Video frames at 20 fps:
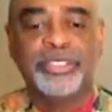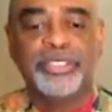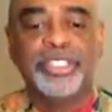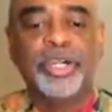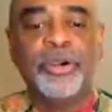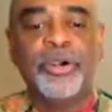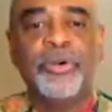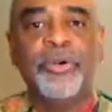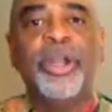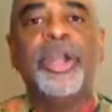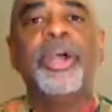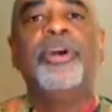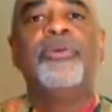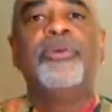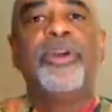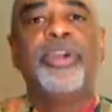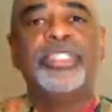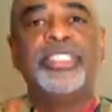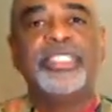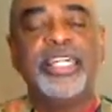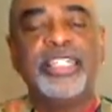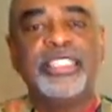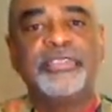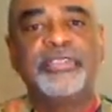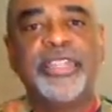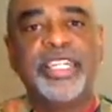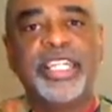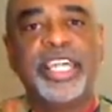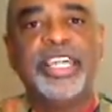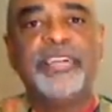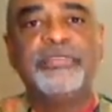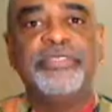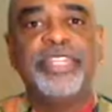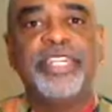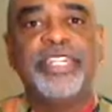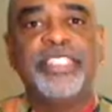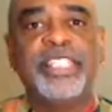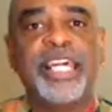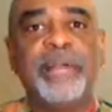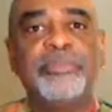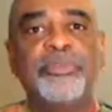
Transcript: So where it says forgiveness,